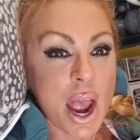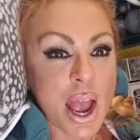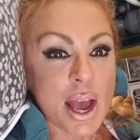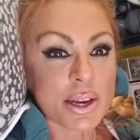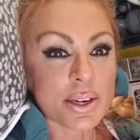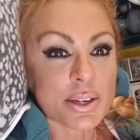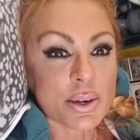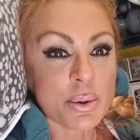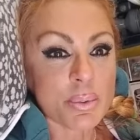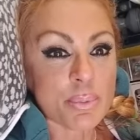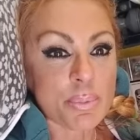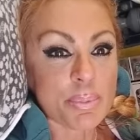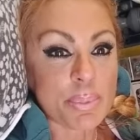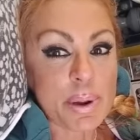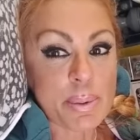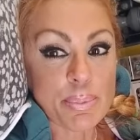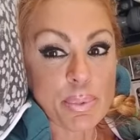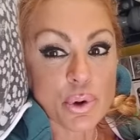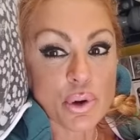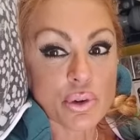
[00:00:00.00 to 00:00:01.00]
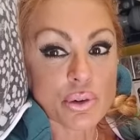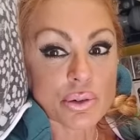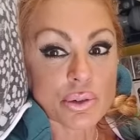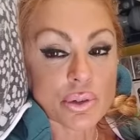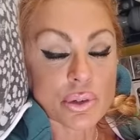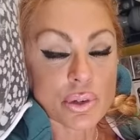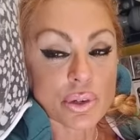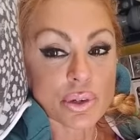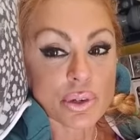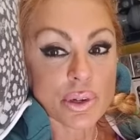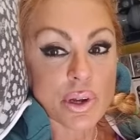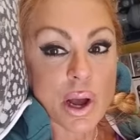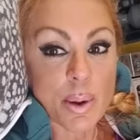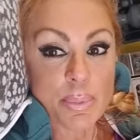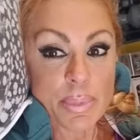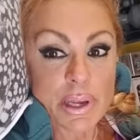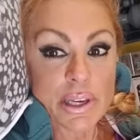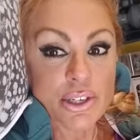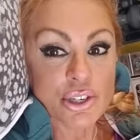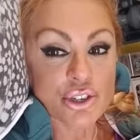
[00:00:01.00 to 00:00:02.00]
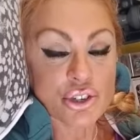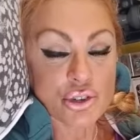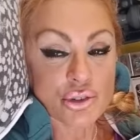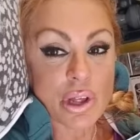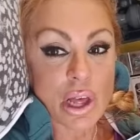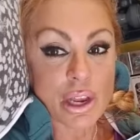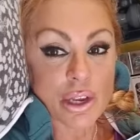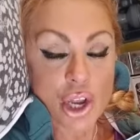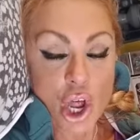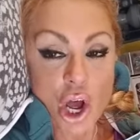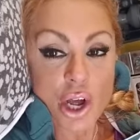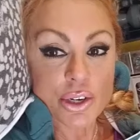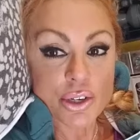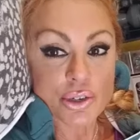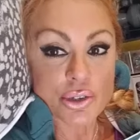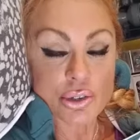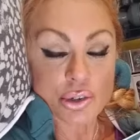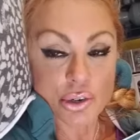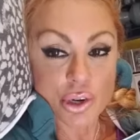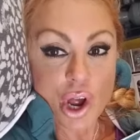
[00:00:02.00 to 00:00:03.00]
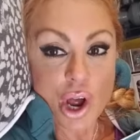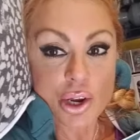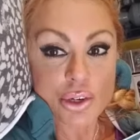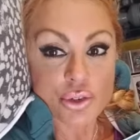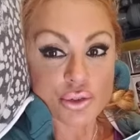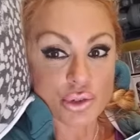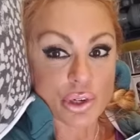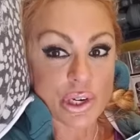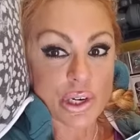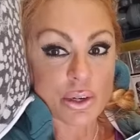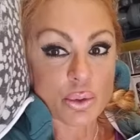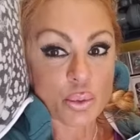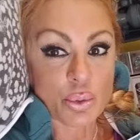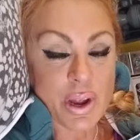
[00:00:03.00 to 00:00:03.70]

And people come in to do that laun their laundry.